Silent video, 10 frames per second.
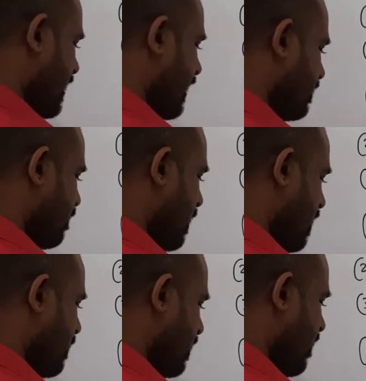it's a
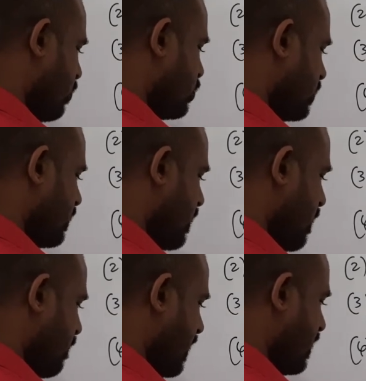payment voucher,
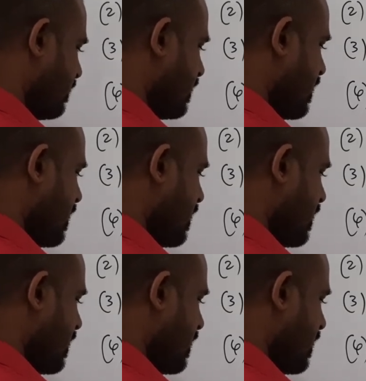because